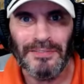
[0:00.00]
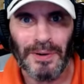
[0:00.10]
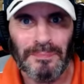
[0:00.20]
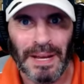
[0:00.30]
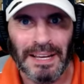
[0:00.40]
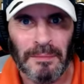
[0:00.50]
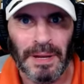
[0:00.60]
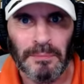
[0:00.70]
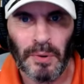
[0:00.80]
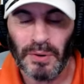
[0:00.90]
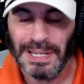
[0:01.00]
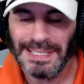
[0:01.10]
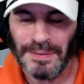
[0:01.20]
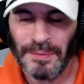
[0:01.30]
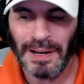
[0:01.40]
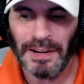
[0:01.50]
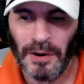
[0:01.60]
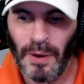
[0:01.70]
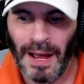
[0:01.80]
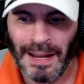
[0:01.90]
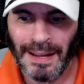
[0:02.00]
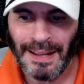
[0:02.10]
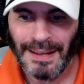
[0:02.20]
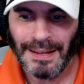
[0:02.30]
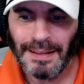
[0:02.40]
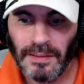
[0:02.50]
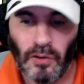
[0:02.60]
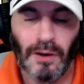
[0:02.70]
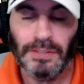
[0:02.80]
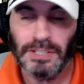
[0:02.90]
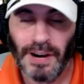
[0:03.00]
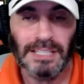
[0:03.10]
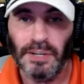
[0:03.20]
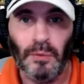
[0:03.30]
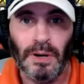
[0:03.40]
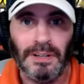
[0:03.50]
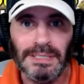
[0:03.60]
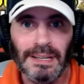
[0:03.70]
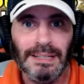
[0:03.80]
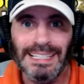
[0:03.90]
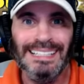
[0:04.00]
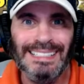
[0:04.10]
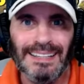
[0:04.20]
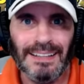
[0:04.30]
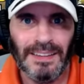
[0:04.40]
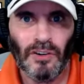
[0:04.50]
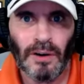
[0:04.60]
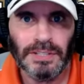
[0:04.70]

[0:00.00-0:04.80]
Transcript: for Bingham and boys. You want to know why? The law of attraction works. Since the law of